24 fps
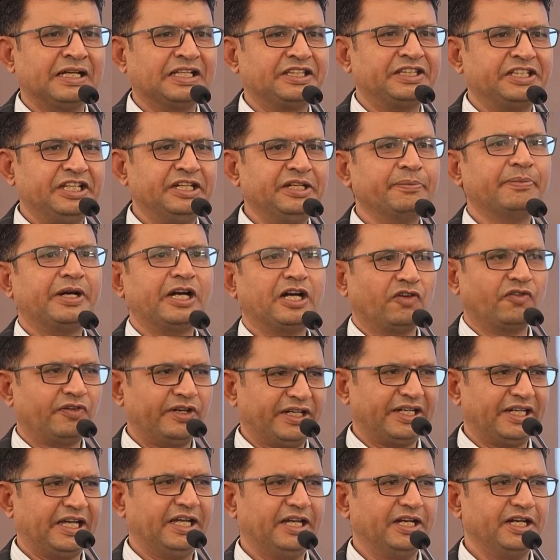thin bed of a
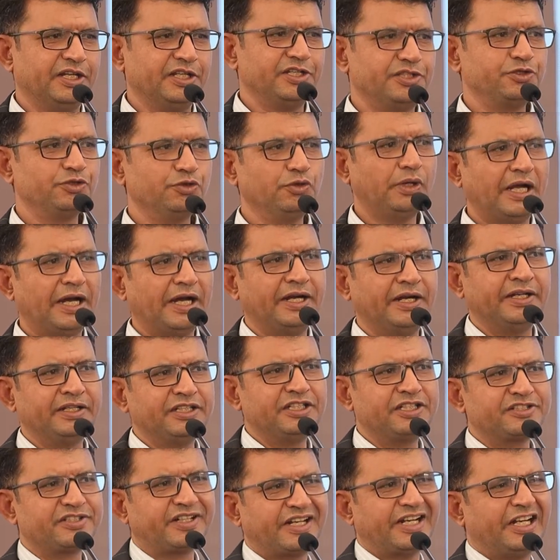tile adhesive, and
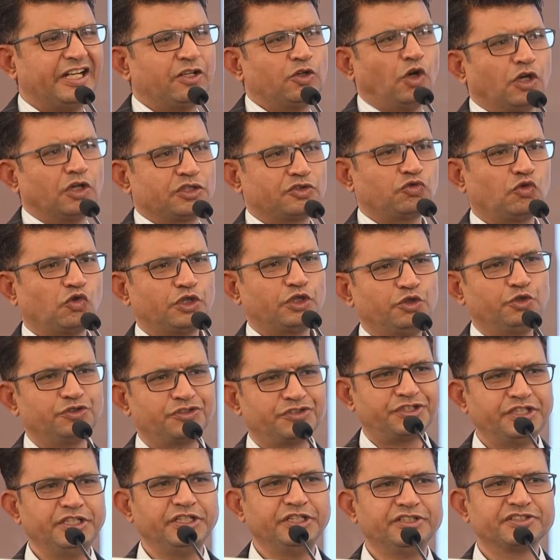these red dots, what you
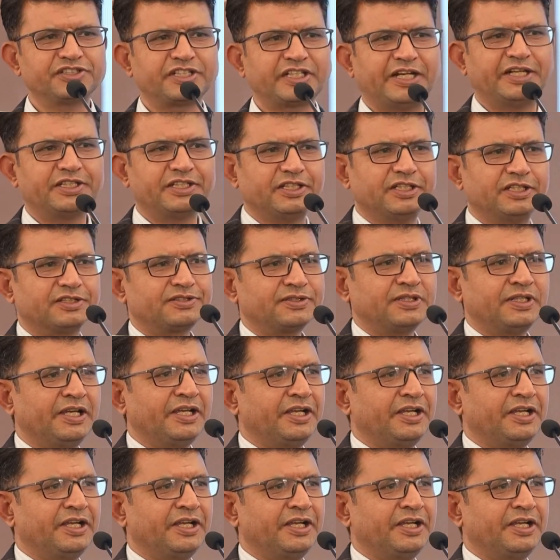see inside this